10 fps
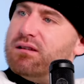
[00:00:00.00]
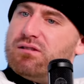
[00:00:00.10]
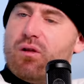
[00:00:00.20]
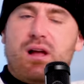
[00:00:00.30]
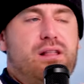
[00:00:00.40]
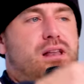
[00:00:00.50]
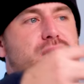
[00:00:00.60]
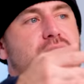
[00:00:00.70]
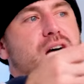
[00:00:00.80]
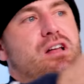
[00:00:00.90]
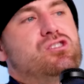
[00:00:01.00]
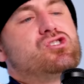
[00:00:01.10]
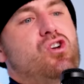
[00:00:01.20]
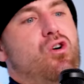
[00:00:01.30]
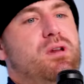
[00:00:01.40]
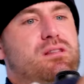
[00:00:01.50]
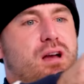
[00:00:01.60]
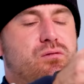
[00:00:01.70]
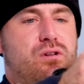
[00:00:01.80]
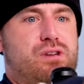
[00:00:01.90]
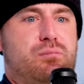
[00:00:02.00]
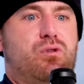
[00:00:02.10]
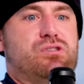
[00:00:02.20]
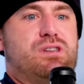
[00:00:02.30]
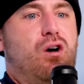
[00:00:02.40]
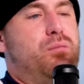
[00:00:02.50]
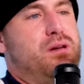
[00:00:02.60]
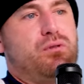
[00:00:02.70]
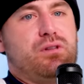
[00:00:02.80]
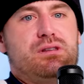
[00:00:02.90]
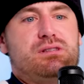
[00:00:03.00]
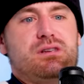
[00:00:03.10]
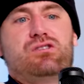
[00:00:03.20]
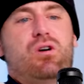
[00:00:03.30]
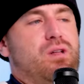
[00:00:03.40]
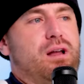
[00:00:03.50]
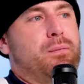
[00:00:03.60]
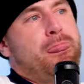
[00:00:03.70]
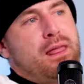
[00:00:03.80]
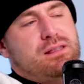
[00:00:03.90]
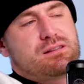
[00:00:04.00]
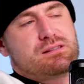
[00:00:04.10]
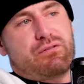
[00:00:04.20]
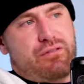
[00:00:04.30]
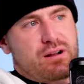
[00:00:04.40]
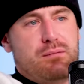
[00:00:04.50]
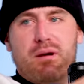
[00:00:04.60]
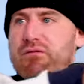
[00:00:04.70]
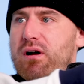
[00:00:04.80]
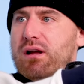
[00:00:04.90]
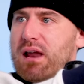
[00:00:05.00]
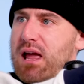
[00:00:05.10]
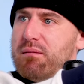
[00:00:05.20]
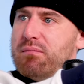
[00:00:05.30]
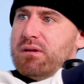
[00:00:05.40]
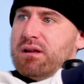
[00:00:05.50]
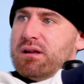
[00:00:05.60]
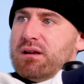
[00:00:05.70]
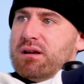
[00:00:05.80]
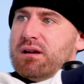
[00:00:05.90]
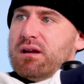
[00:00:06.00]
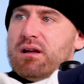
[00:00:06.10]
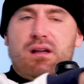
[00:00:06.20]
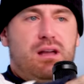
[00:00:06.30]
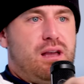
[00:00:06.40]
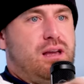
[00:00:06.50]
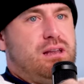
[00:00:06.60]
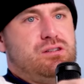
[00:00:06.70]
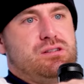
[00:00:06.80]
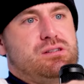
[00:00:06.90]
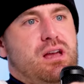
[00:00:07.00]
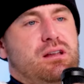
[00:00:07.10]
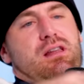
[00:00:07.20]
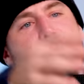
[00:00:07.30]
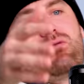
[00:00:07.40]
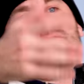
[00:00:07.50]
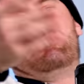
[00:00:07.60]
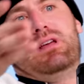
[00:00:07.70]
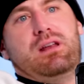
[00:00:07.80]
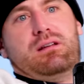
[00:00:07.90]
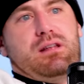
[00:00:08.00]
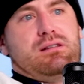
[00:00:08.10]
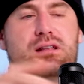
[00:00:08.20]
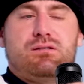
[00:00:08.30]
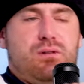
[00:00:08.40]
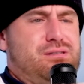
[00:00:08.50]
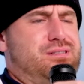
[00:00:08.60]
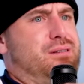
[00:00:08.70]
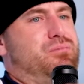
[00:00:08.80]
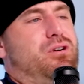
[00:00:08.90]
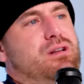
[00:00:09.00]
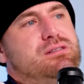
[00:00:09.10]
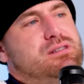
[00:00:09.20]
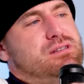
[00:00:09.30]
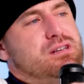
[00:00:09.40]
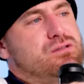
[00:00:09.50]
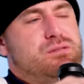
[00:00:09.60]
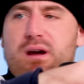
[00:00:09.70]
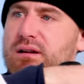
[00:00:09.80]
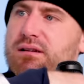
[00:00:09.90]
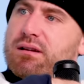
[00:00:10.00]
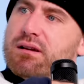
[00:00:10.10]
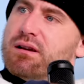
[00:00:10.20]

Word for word: and so like, and then Kyle had so many times where I was like, bro, just tell people that this is a joke. Like this is affecting my fucking name. And what do you say? And he just like never did it. That, that's what I was like, bro. That's just disrespect.